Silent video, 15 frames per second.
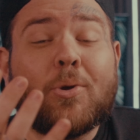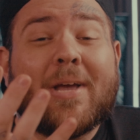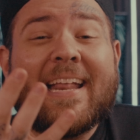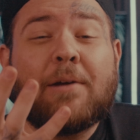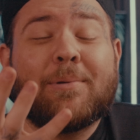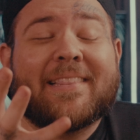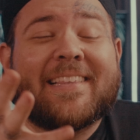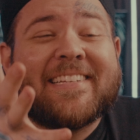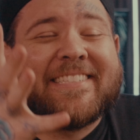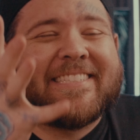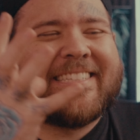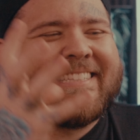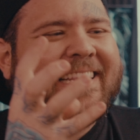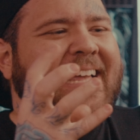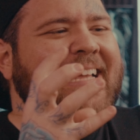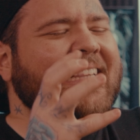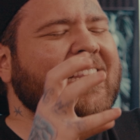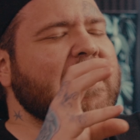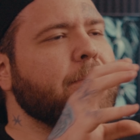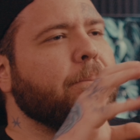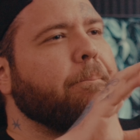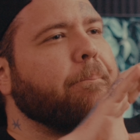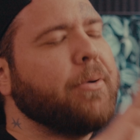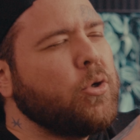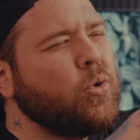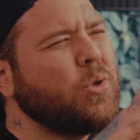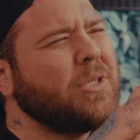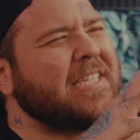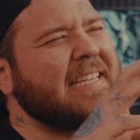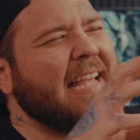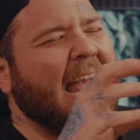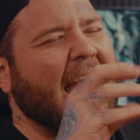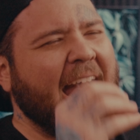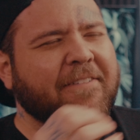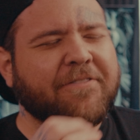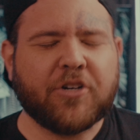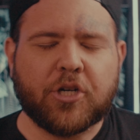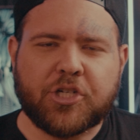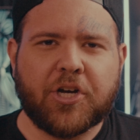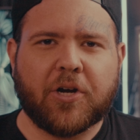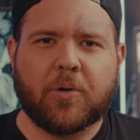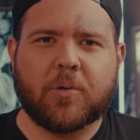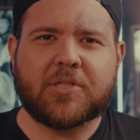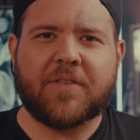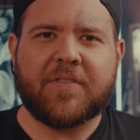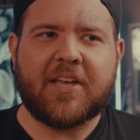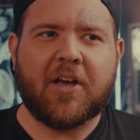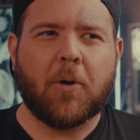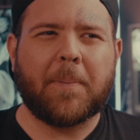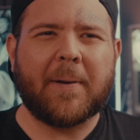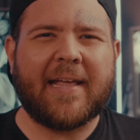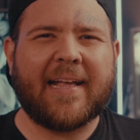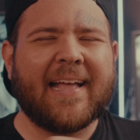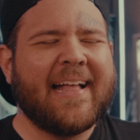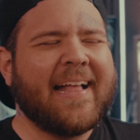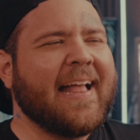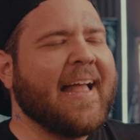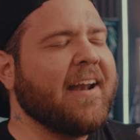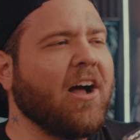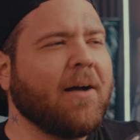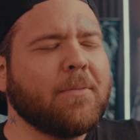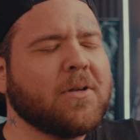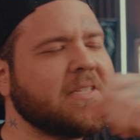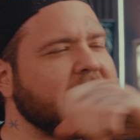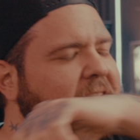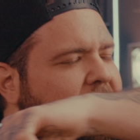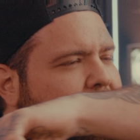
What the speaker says: get hit with the slightly boozy aftertones in the opening. And almost, you